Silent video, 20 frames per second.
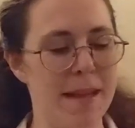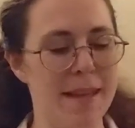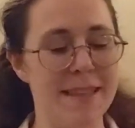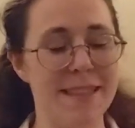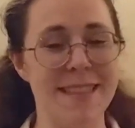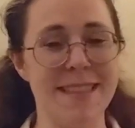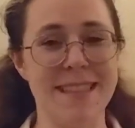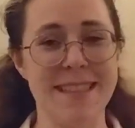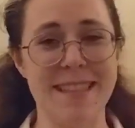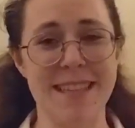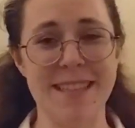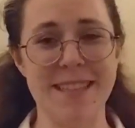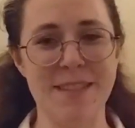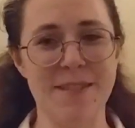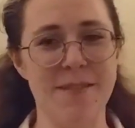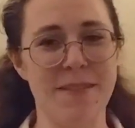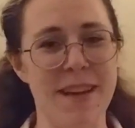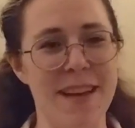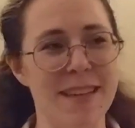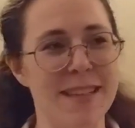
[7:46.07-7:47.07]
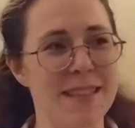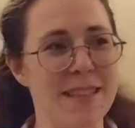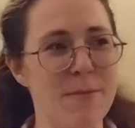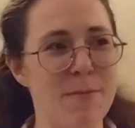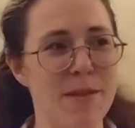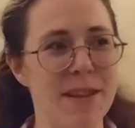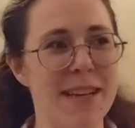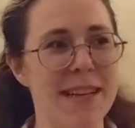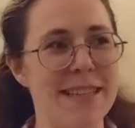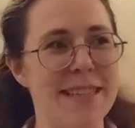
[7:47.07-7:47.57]
This is such a fancy
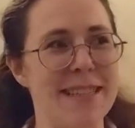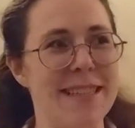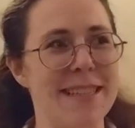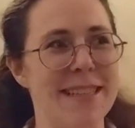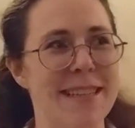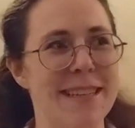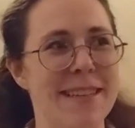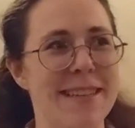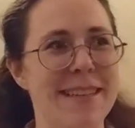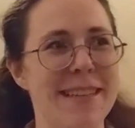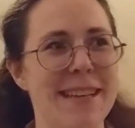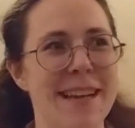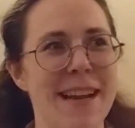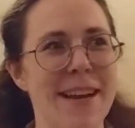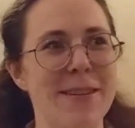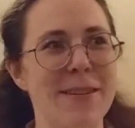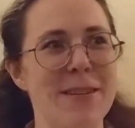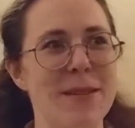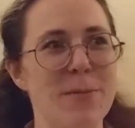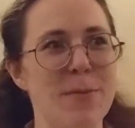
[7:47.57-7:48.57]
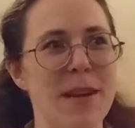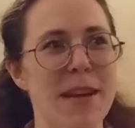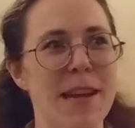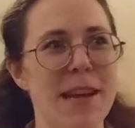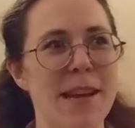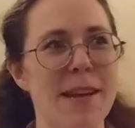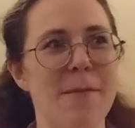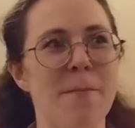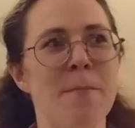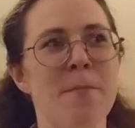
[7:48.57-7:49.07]
place, and here's
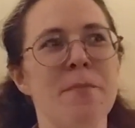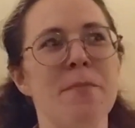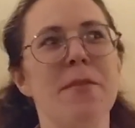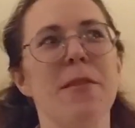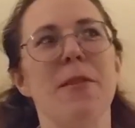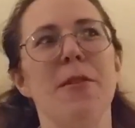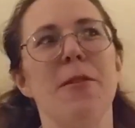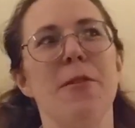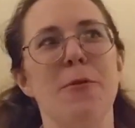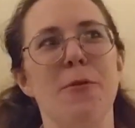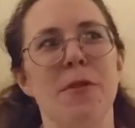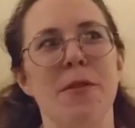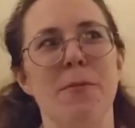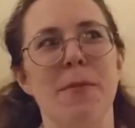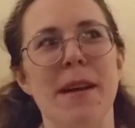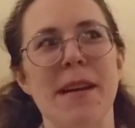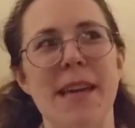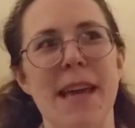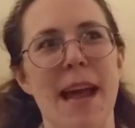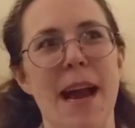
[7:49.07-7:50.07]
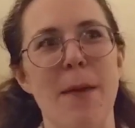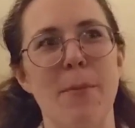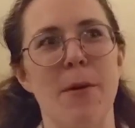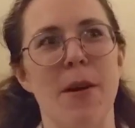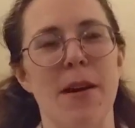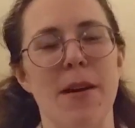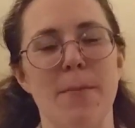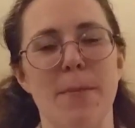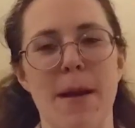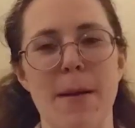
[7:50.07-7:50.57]
me with my
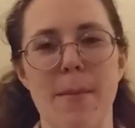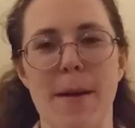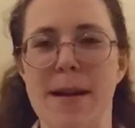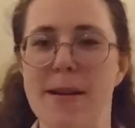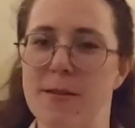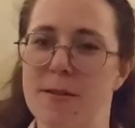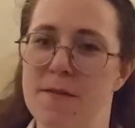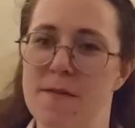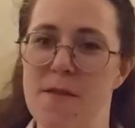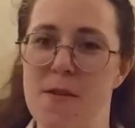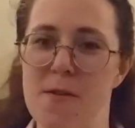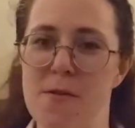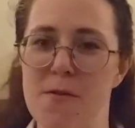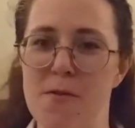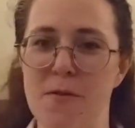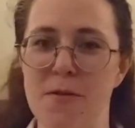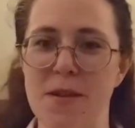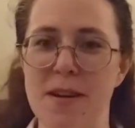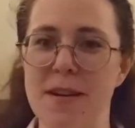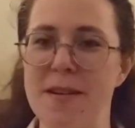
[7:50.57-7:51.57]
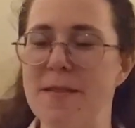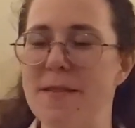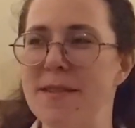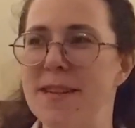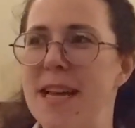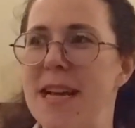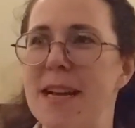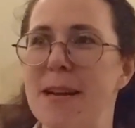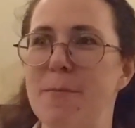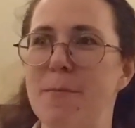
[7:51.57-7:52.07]
camera and my microphone
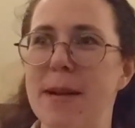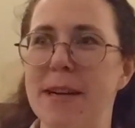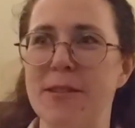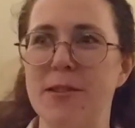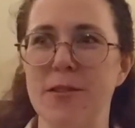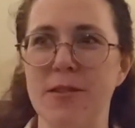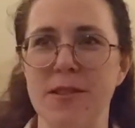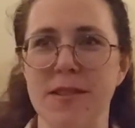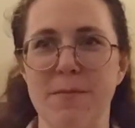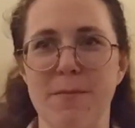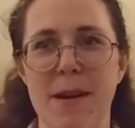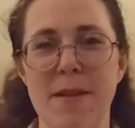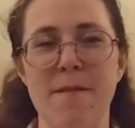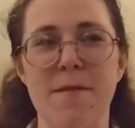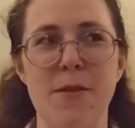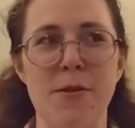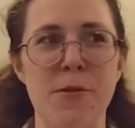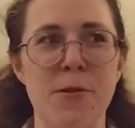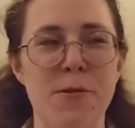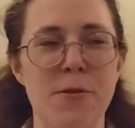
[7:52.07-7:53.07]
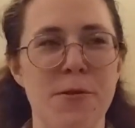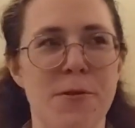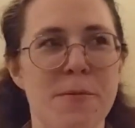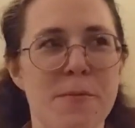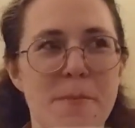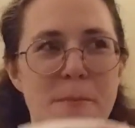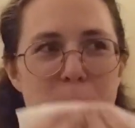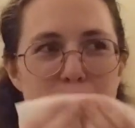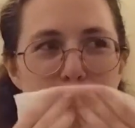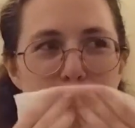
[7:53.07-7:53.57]
and taking pictures of my food.